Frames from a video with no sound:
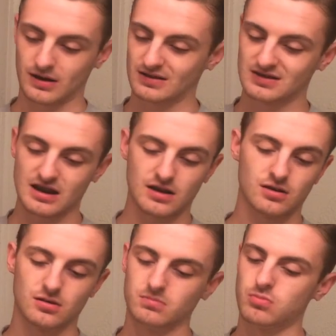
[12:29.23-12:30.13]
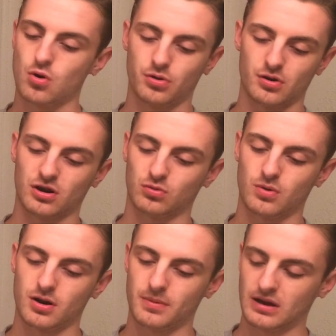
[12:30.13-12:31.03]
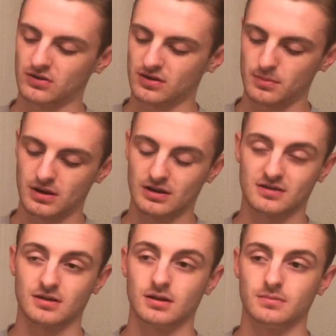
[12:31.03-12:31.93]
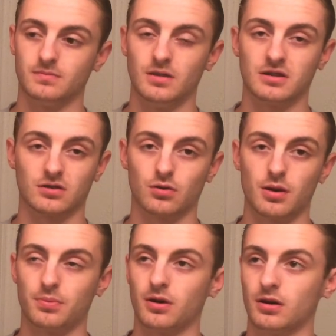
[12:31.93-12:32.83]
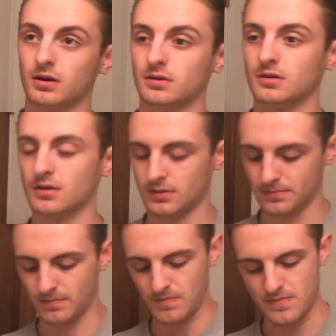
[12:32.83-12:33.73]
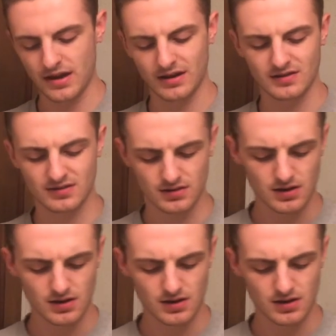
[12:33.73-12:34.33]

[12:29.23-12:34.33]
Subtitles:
standard orthodox water base, I mean, it's a great product, and it's